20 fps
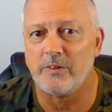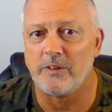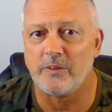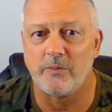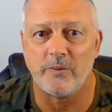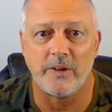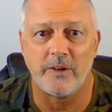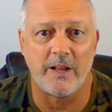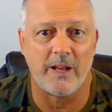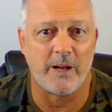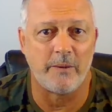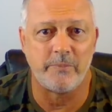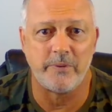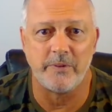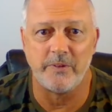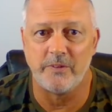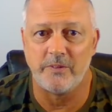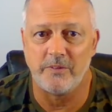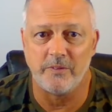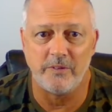Like, what
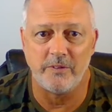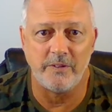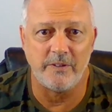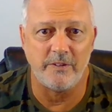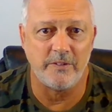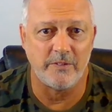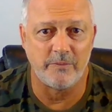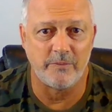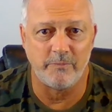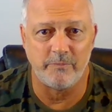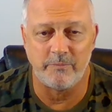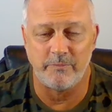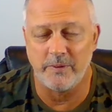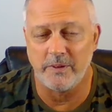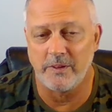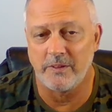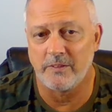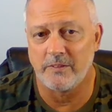happened to these big